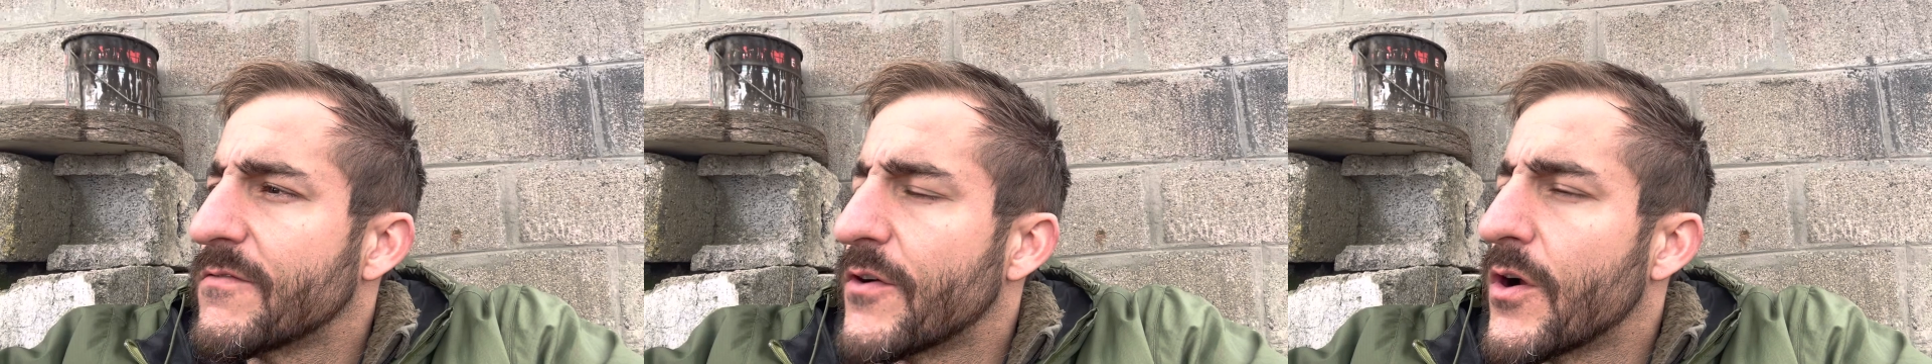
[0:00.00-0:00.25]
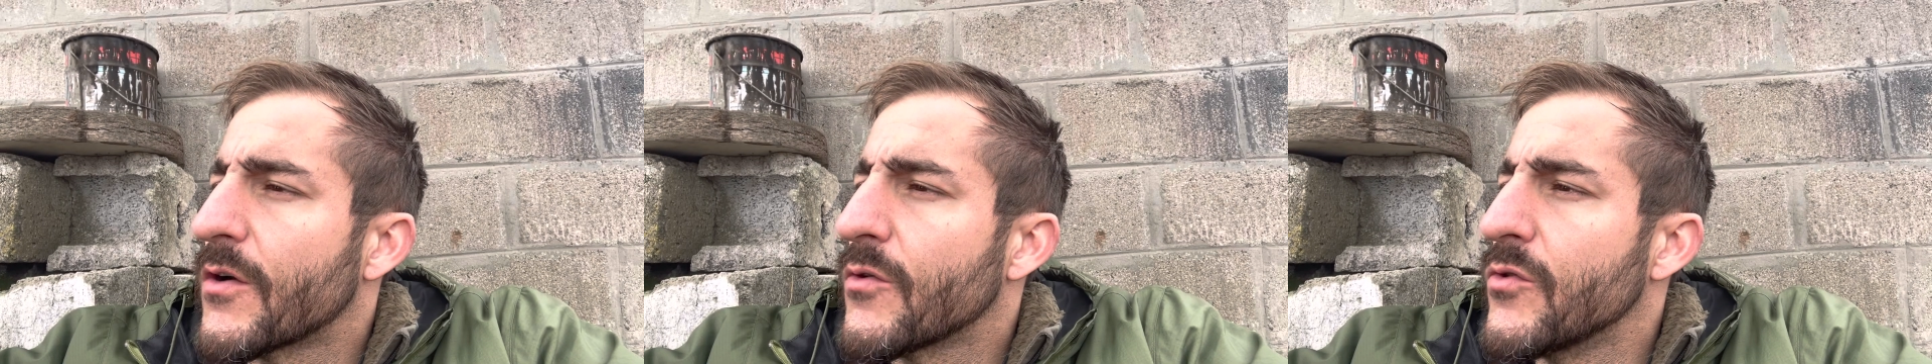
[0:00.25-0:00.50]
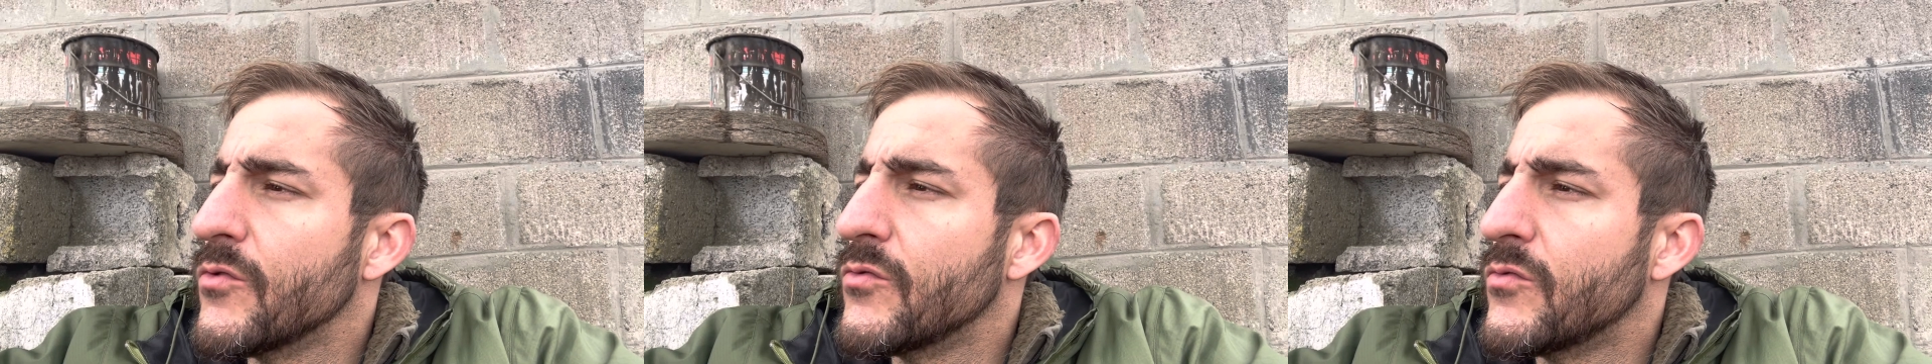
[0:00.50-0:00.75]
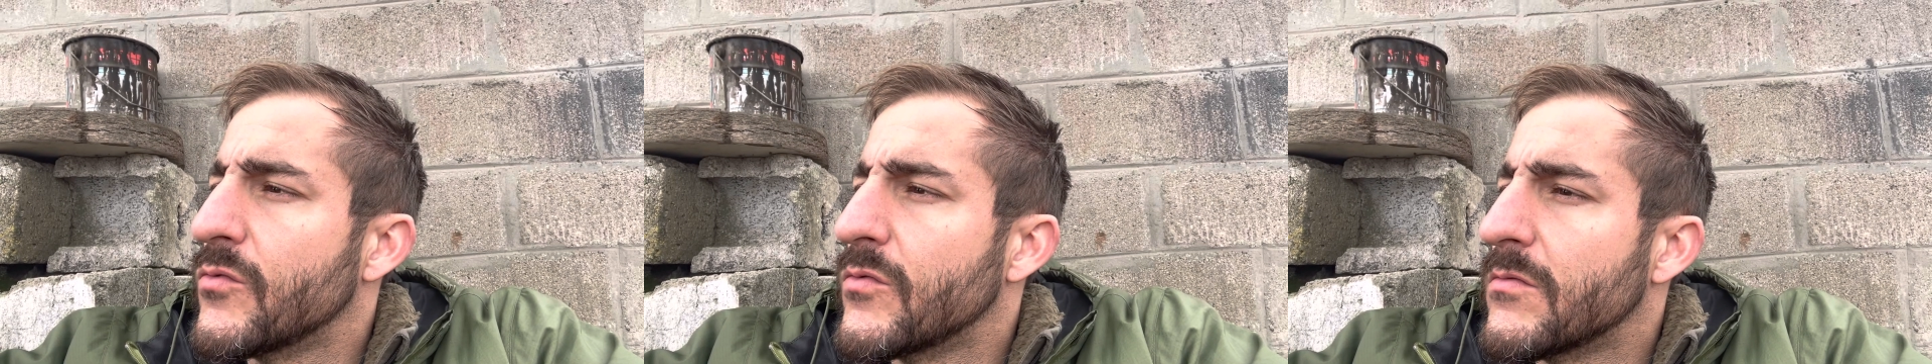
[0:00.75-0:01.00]
for our crew.
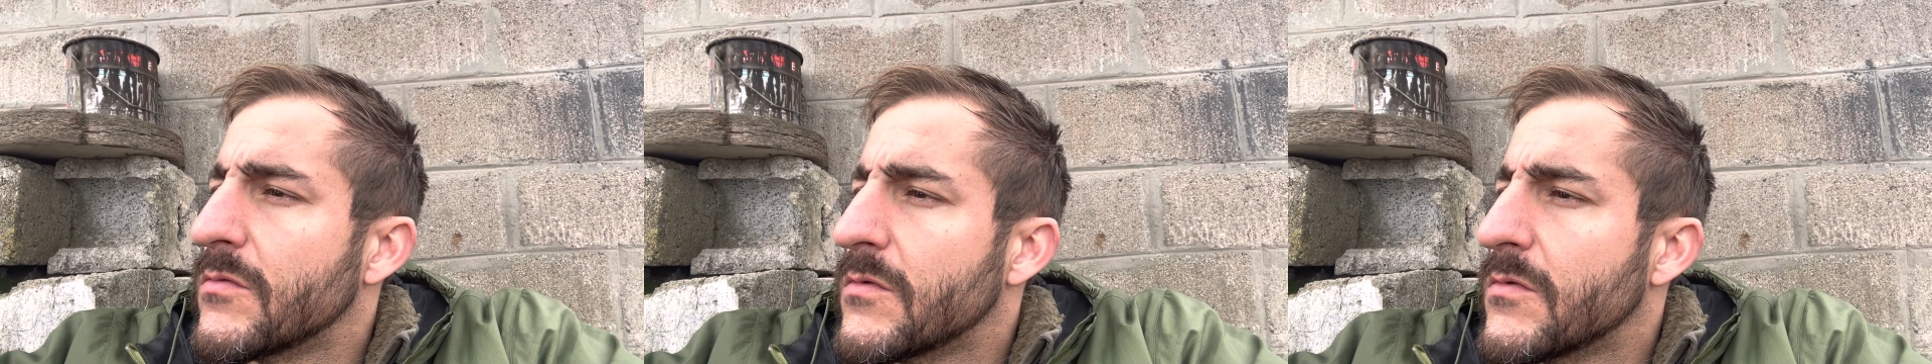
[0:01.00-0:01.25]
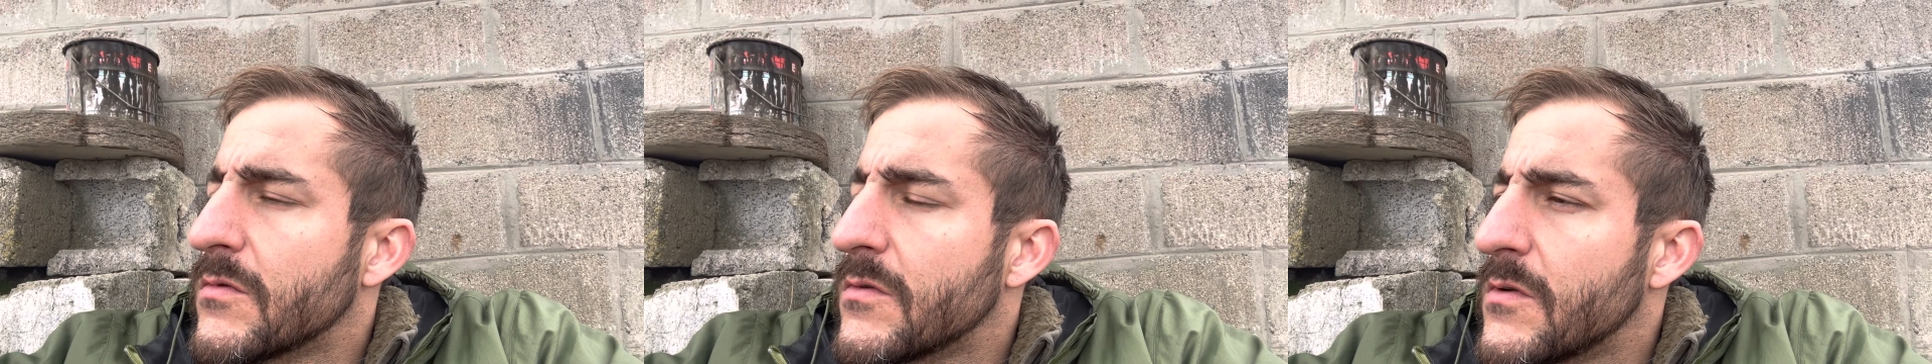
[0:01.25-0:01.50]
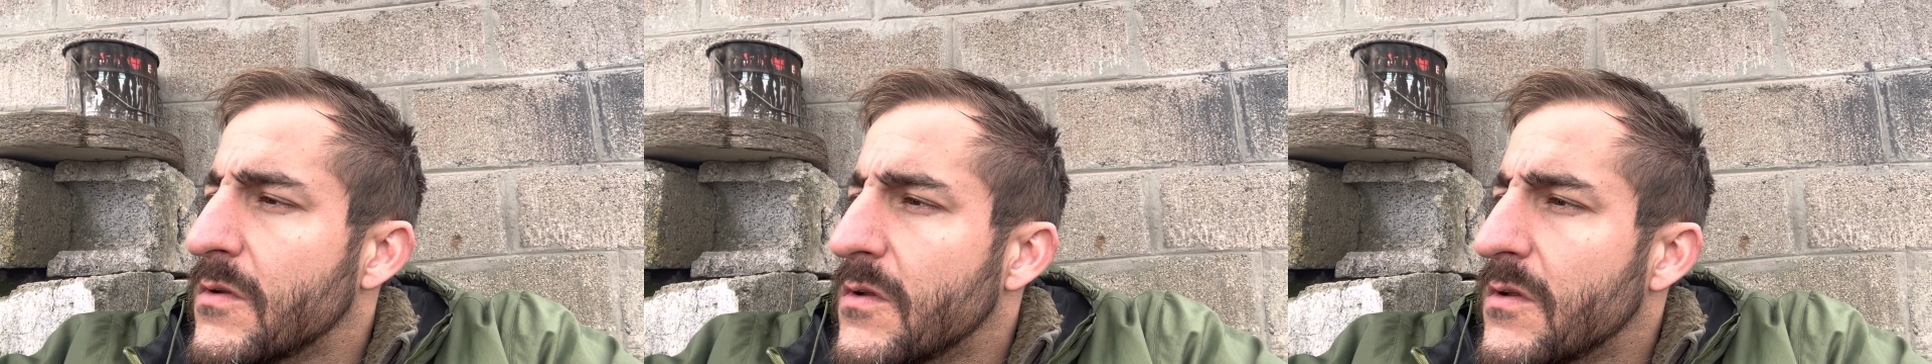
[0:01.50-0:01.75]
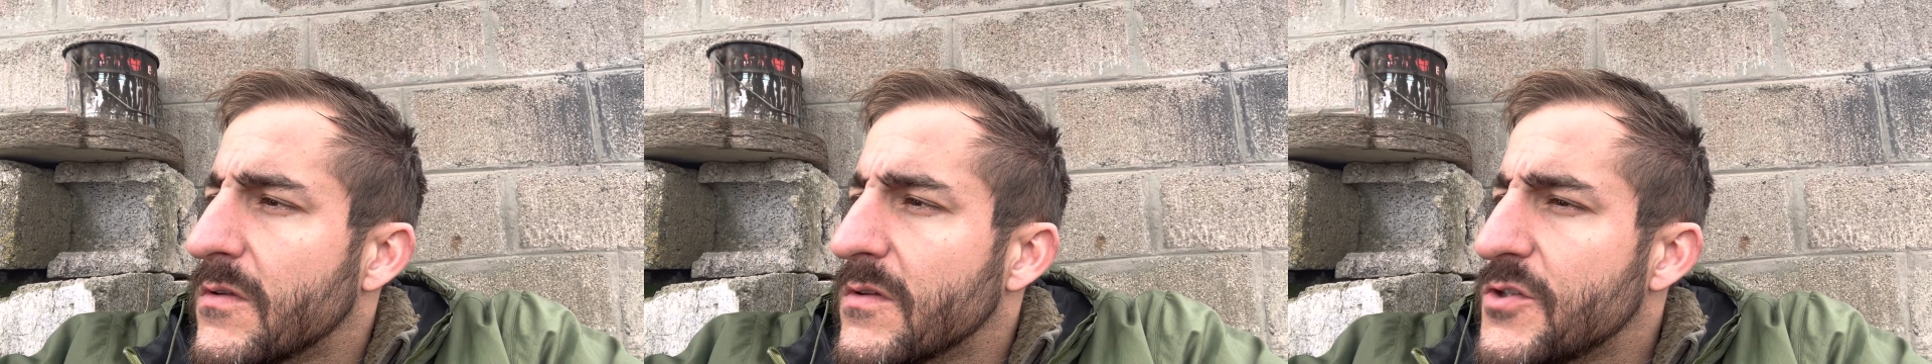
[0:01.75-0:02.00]

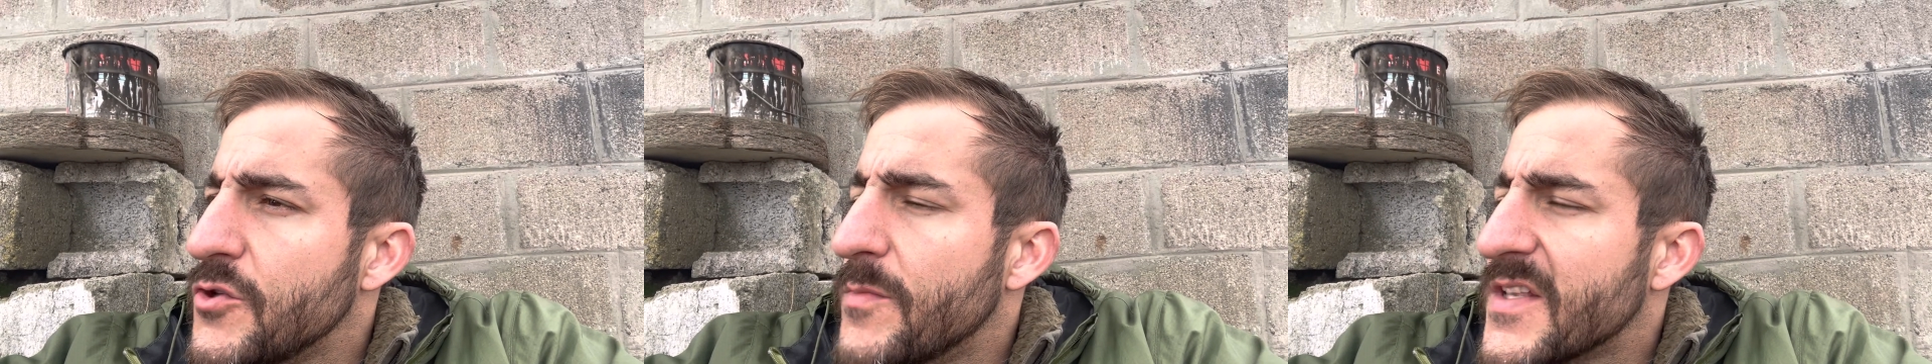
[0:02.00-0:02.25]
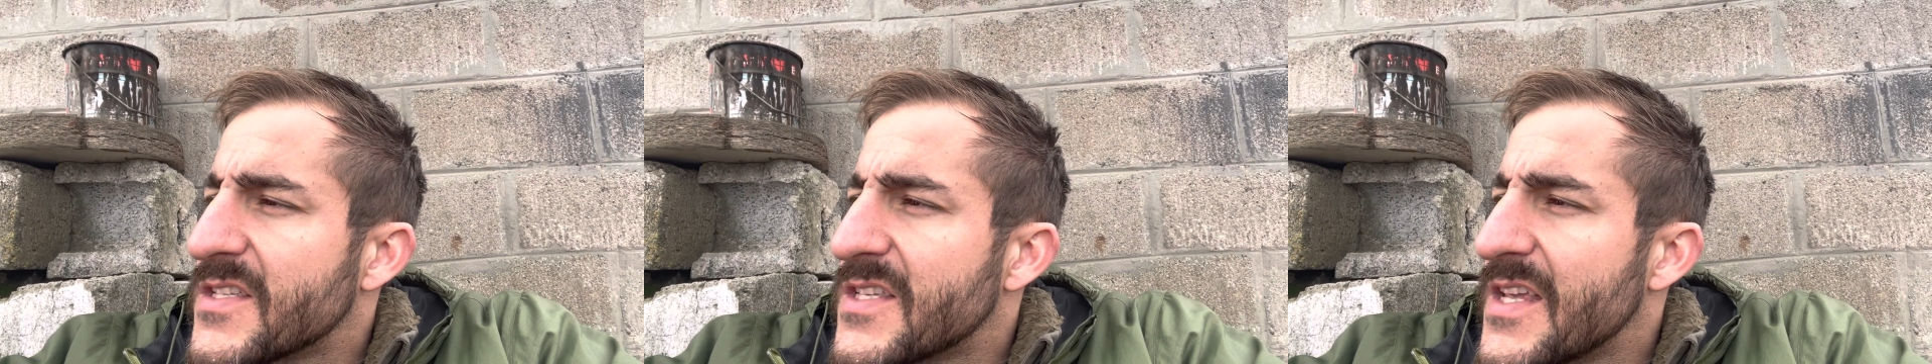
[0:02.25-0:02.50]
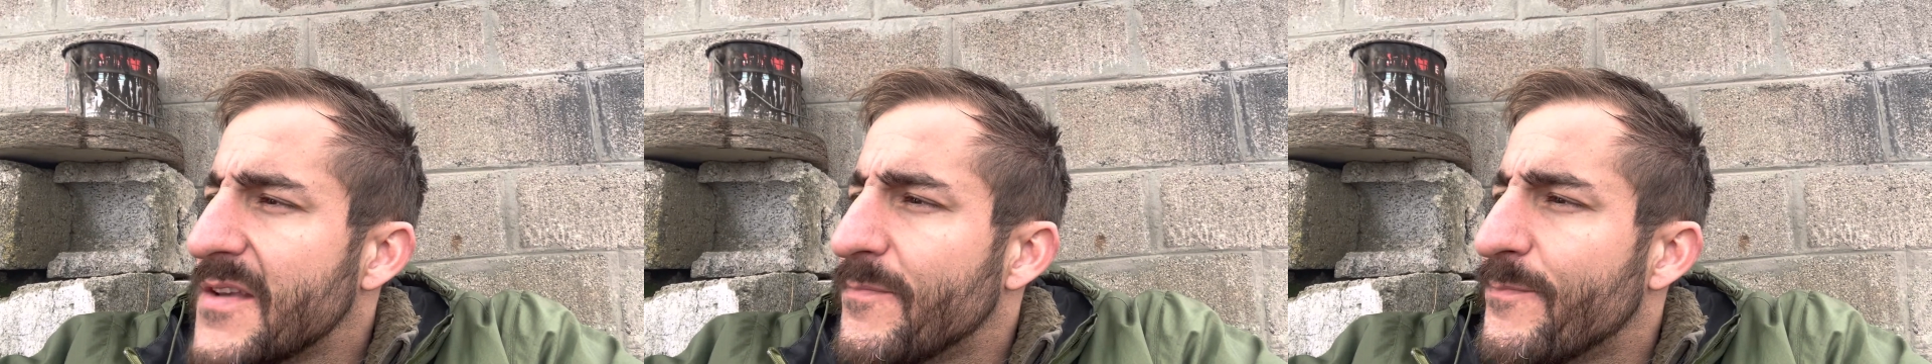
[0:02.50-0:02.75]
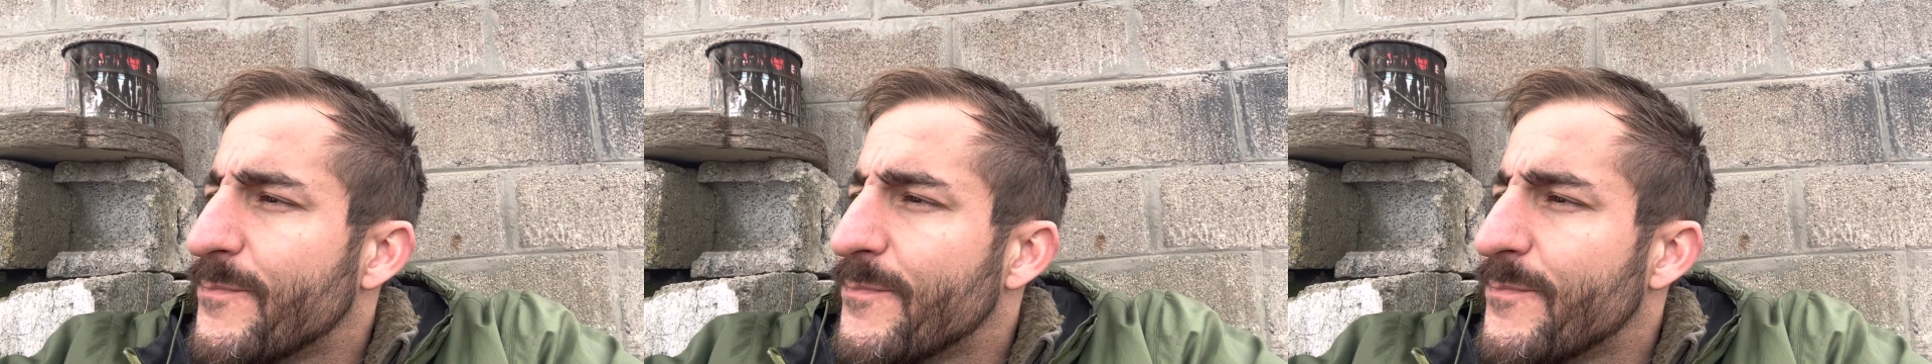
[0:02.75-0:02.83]
2 months in.